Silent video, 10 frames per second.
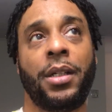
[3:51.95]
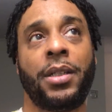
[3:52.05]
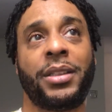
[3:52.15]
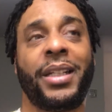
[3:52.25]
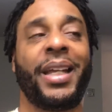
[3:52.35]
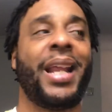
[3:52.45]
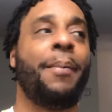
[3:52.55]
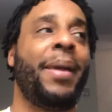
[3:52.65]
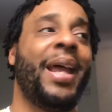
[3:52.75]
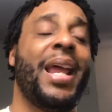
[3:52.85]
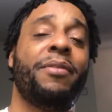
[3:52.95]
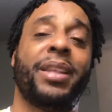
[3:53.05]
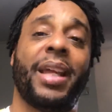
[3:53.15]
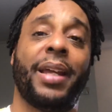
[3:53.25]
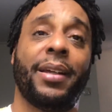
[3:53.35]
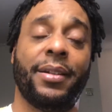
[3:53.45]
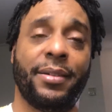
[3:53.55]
She give that man everything